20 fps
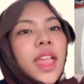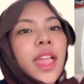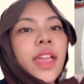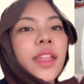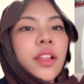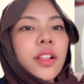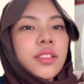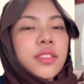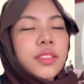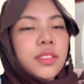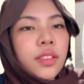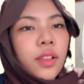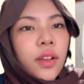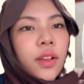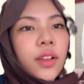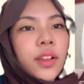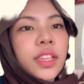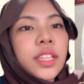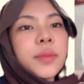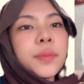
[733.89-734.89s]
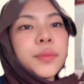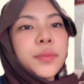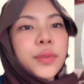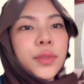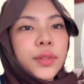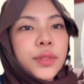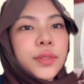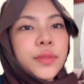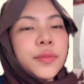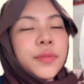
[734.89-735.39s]
And also, it
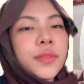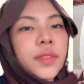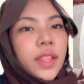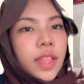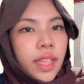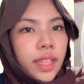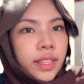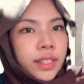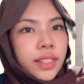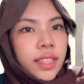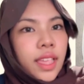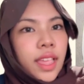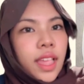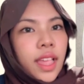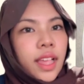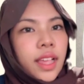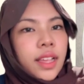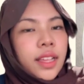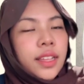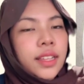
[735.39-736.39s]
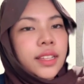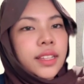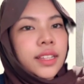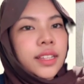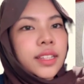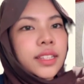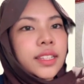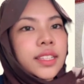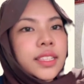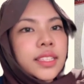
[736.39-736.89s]
proved that
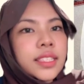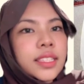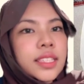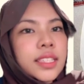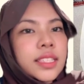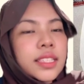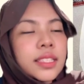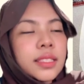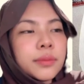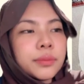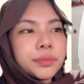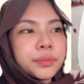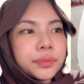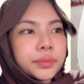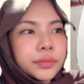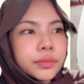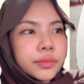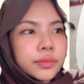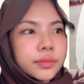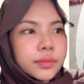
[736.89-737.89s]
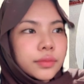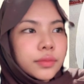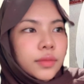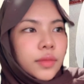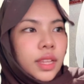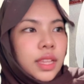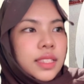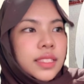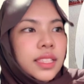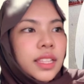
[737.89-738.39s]
this is
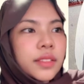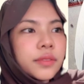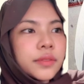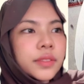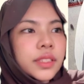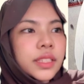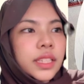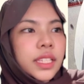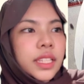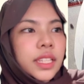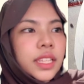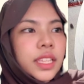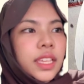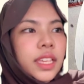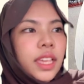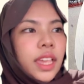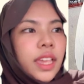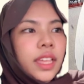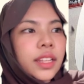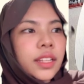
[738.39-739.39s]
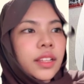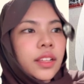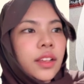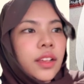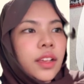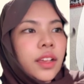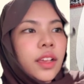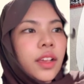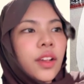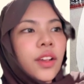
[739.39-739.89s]
self-cleaning and
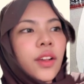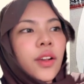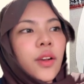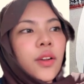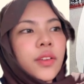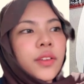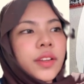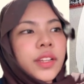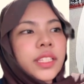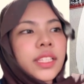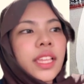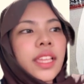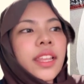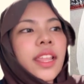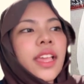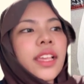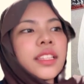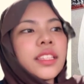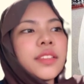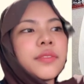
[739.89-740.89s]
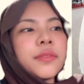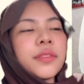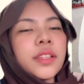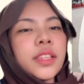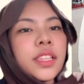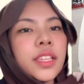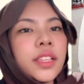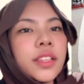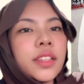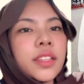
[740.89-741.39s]
concrete can
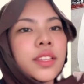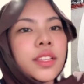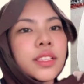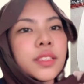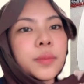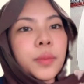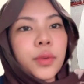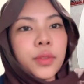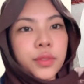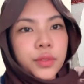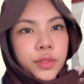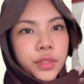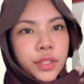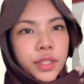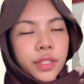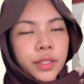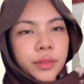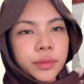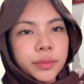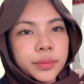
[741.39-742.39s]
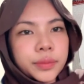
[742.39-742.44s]
actively reduce pollution.